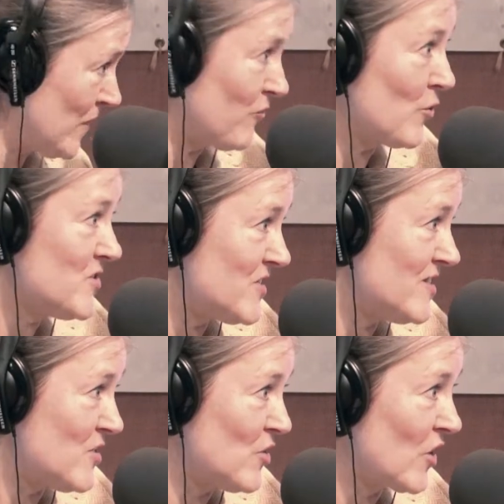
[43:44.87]
for
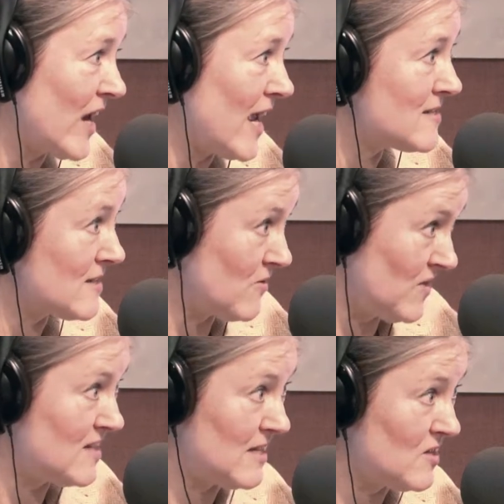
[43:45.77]
instance, in your case, that
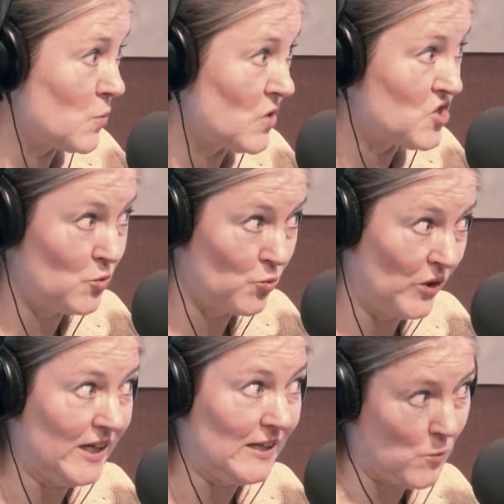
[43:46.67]
this is what you
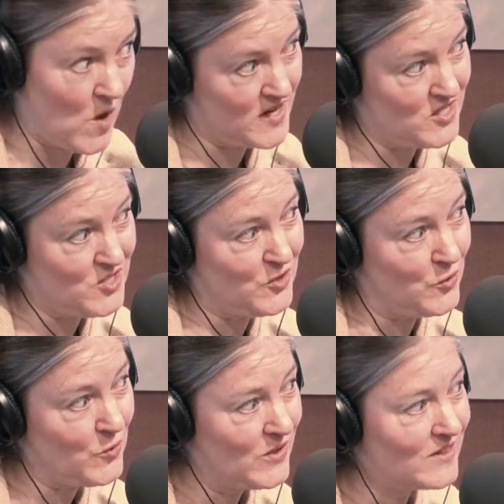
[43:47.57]
really want to do.